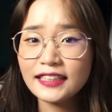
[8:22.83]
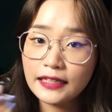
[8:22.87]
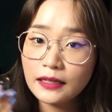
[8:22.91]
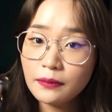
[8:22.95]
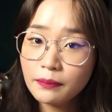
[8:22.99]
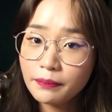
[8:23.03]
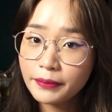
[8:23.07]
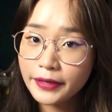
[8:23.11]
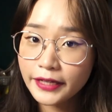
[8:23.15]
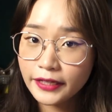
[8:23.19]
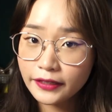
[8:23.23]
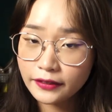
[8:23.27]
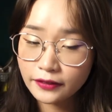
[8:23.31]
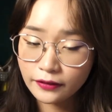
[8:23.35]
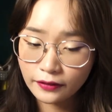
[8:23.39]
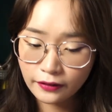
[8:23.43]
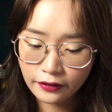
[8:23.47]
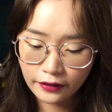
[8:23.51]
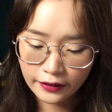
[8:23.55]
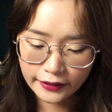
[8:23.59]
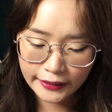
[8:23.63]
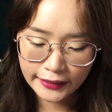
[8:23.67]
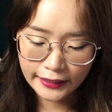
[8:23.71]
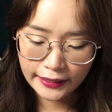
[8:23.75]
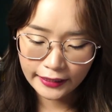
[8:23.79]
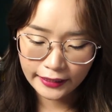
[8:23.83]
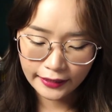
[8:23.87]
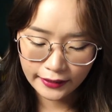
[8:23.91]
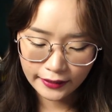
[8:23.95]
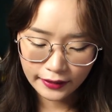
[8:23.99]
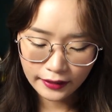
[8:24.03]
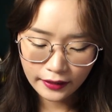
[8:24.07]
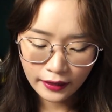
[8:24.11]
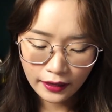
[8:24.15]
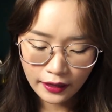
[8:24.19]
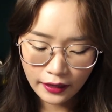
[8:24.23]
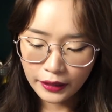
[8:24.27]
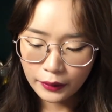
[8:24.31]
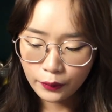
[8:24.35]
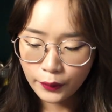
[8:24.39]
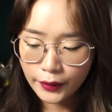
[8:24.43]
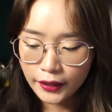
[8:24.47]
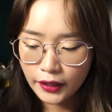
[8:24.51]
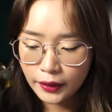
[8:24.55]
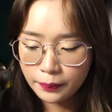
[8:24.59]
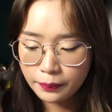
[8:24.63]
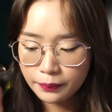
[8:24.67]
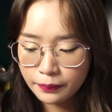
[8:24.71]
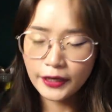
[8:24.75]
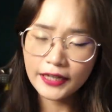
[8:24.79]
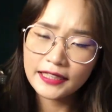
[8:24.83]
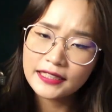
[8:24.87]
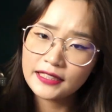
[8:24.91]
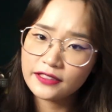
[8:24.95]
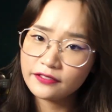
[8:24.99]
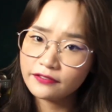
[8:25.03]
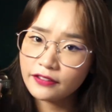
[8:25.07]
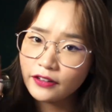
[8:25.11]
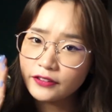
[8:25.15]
It didn't peel or anything, but when I pressed the